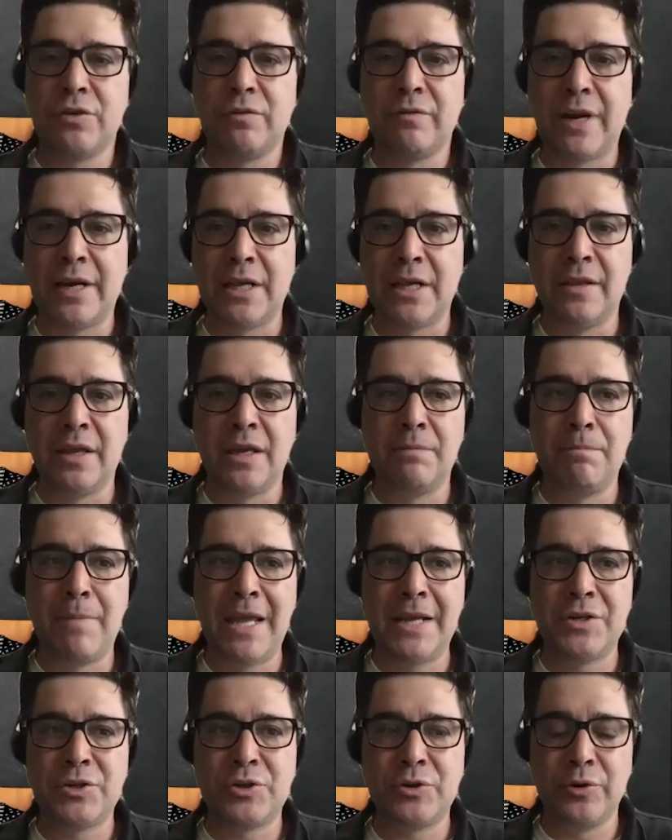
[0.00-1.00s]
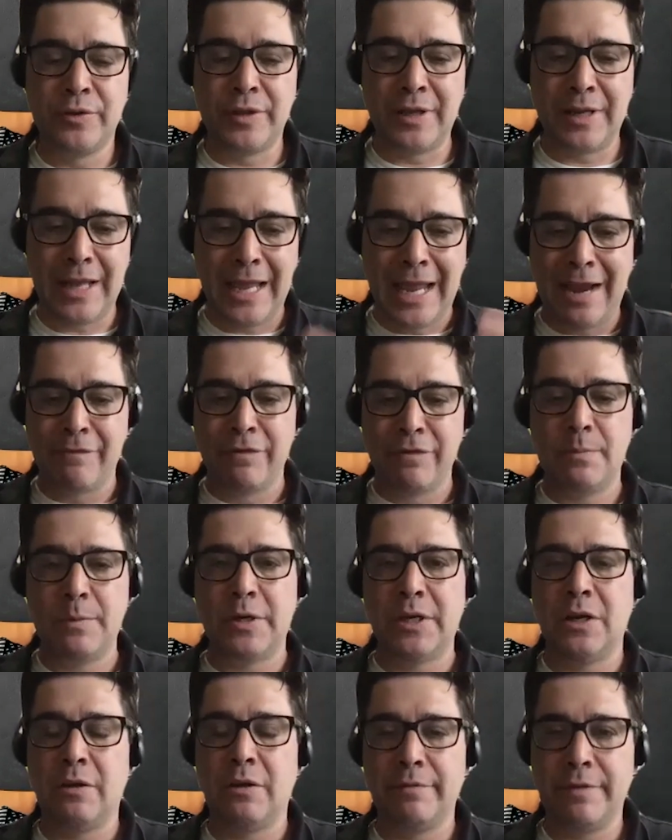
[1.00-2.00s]
of ready then makes sure that
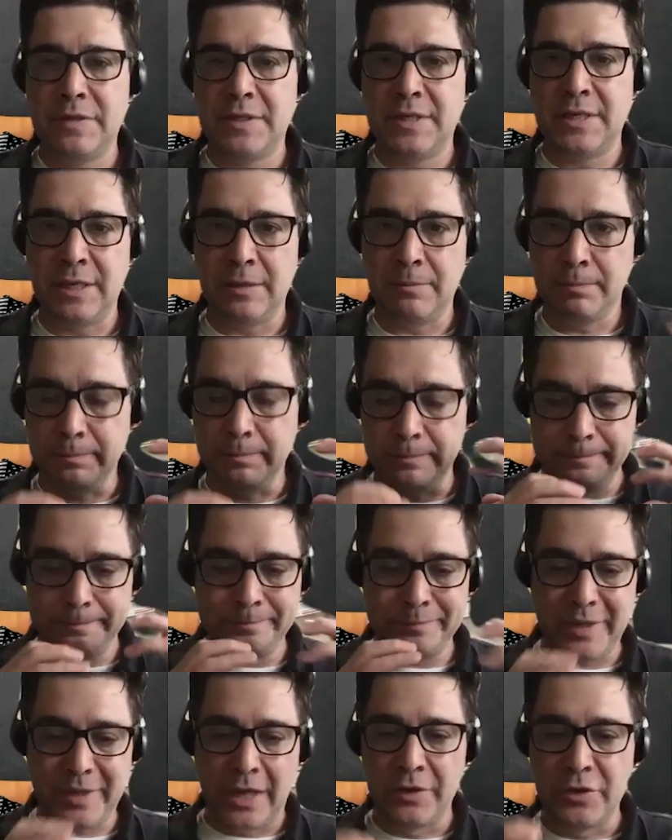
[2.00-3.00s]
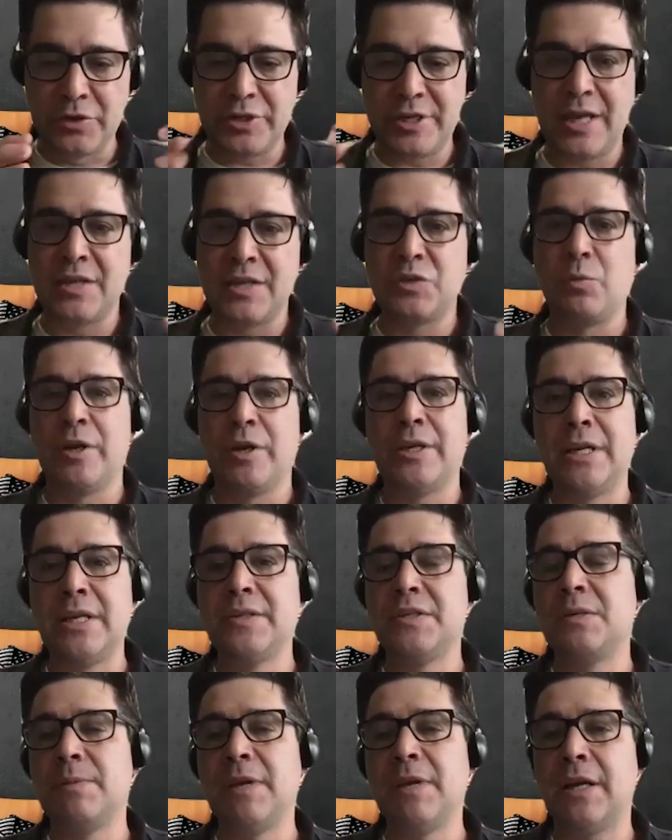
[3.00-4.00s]
everybody on the team understands what
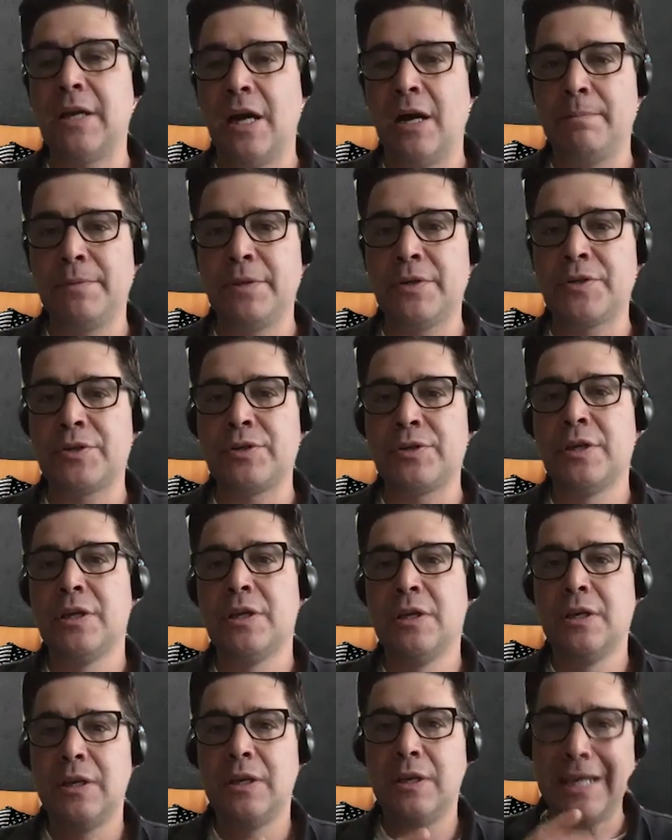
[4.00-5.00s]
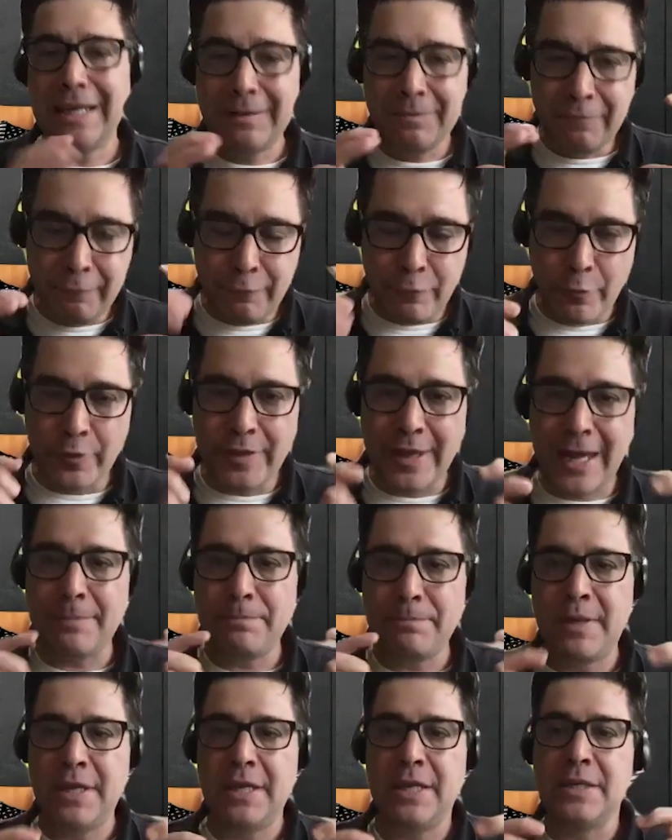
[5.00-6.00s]
needs to be accomplished for that
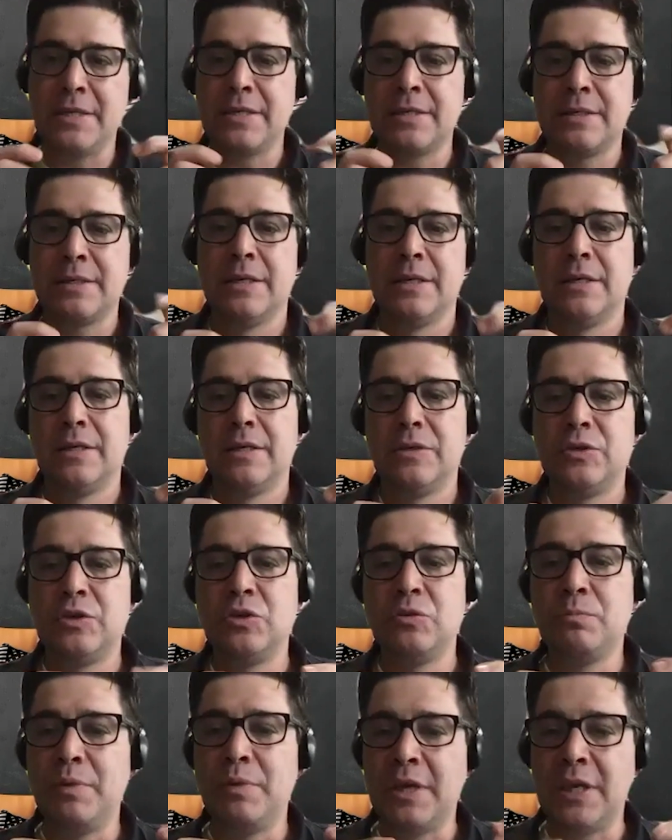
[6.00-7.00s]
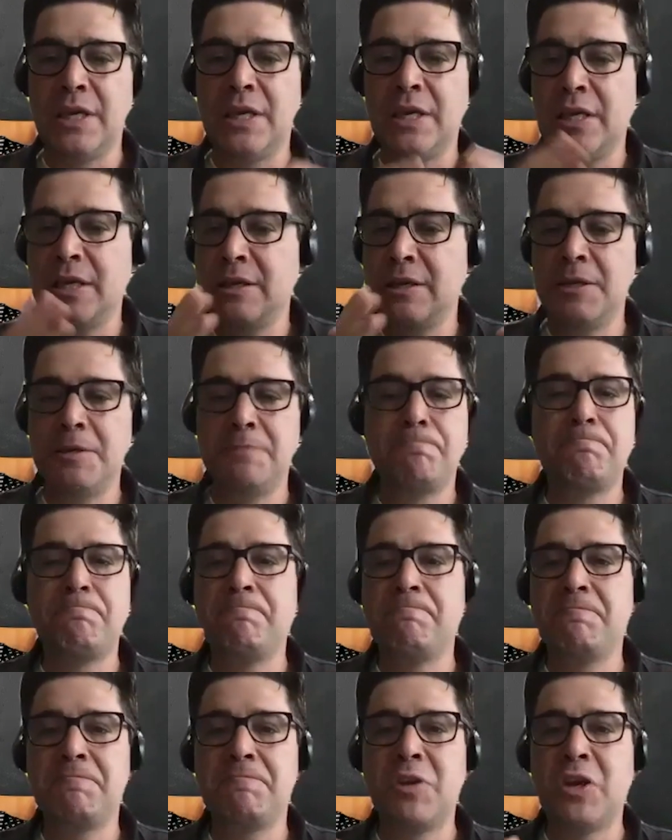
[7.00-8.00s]
piece to be,
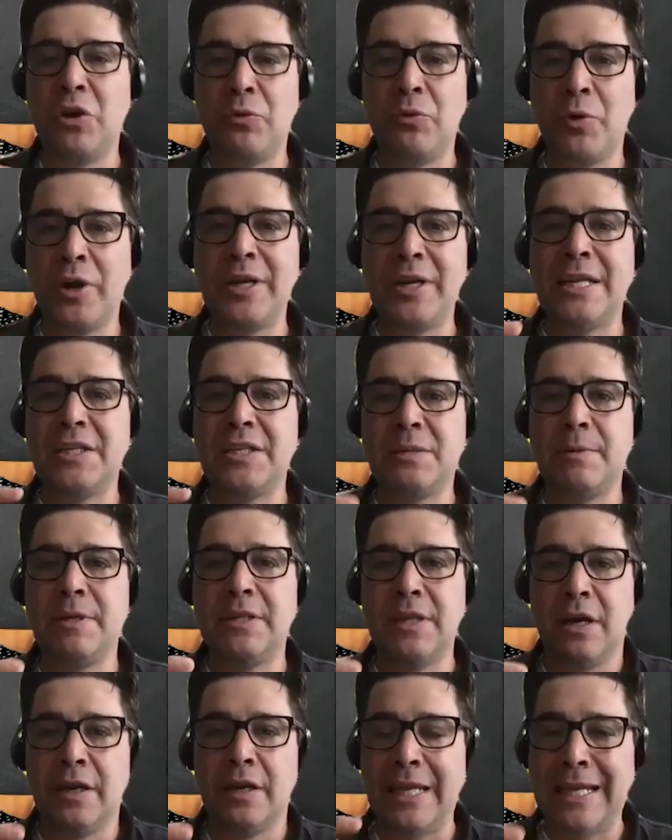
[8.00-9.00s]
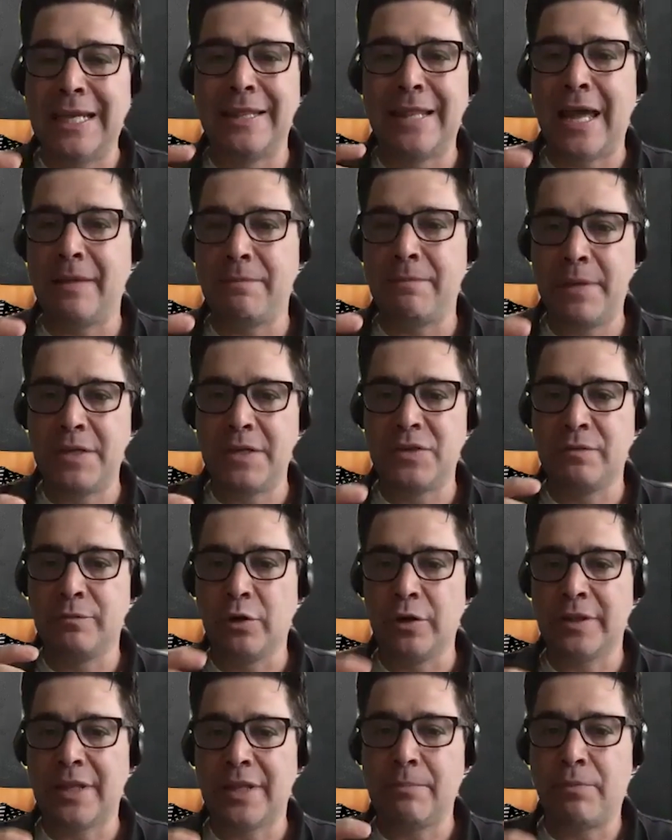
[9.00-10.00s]
what needs to be done in that piece of
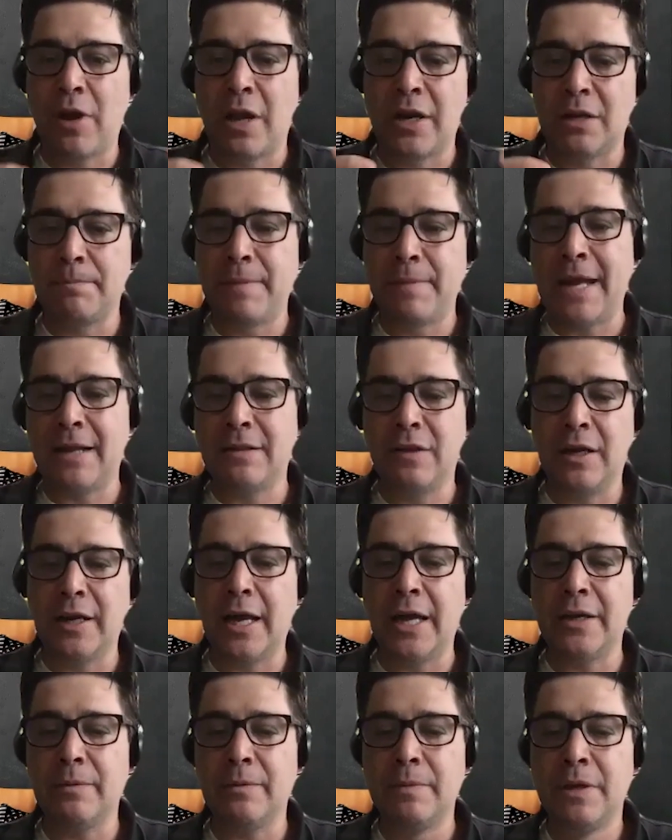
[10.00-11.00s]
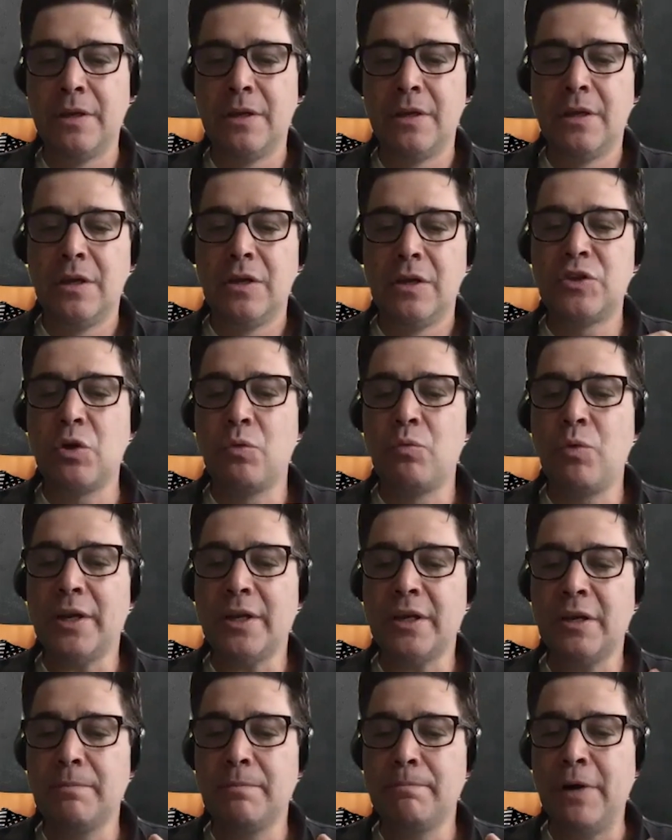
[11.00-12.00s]
work, that product backlog item. So what
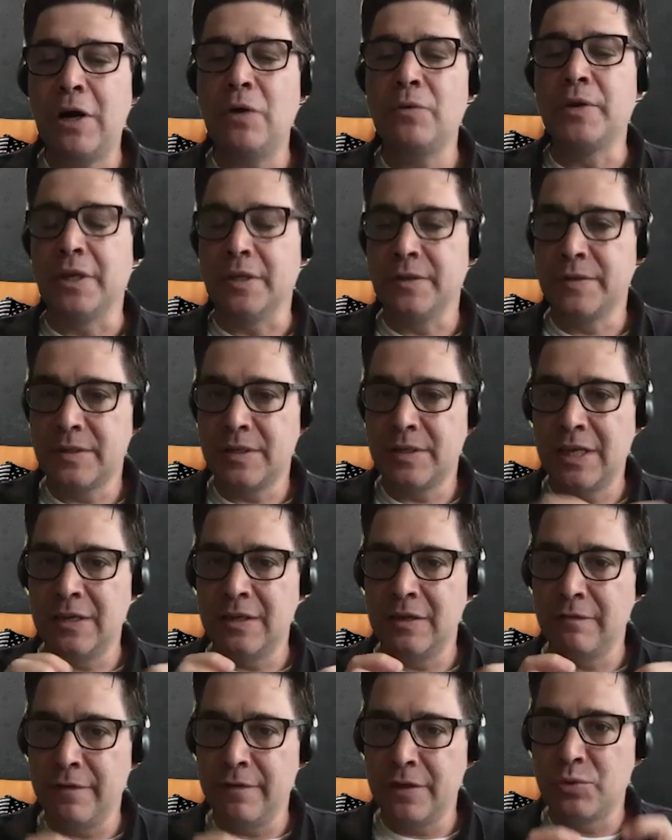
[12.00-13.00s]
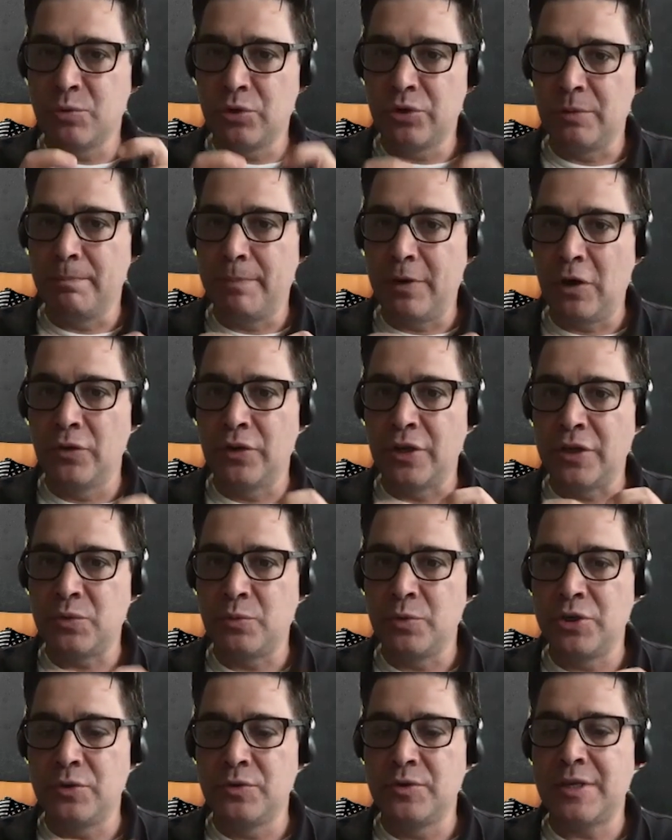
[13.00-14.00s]
components, individual components,
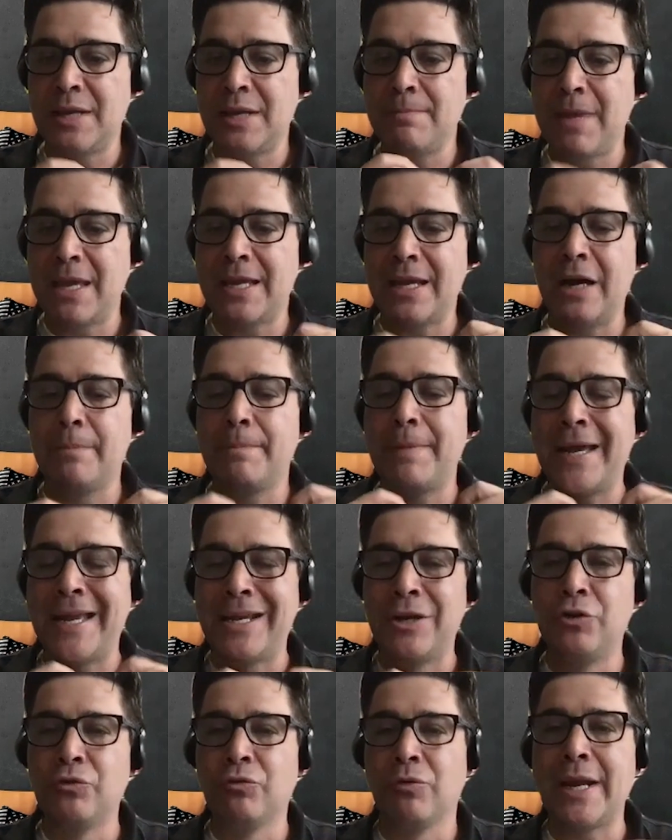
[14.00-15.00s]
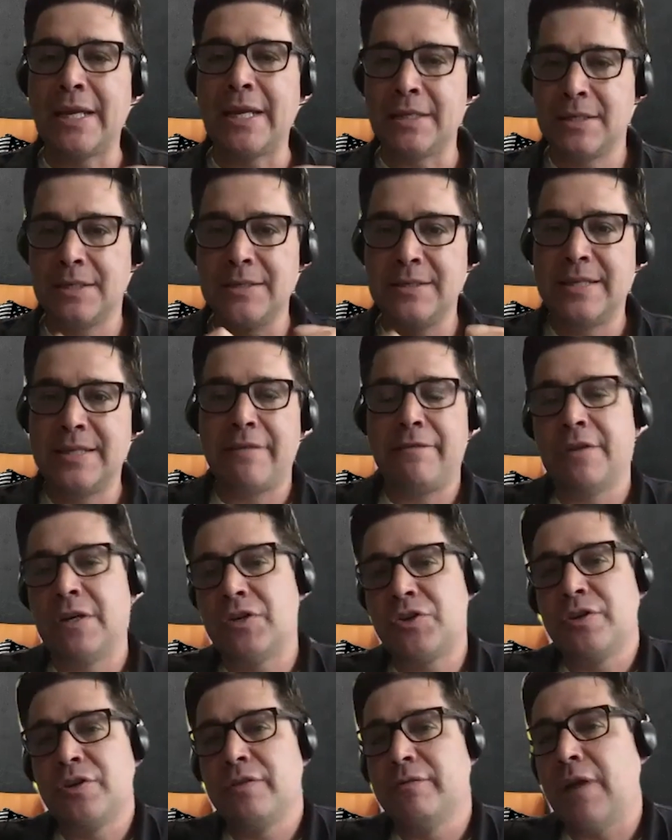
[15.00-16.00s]
would you say make up a great
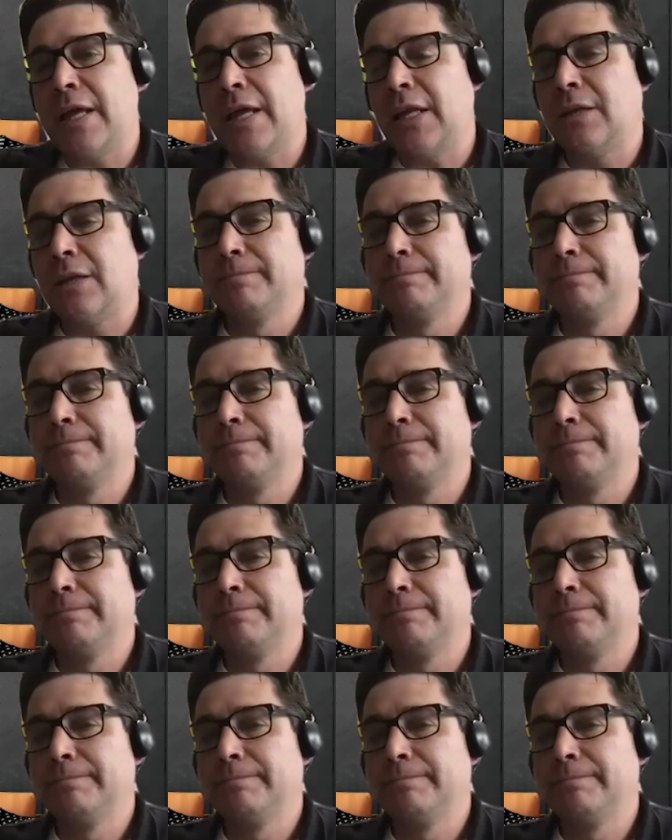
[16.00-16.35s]
definition of ready?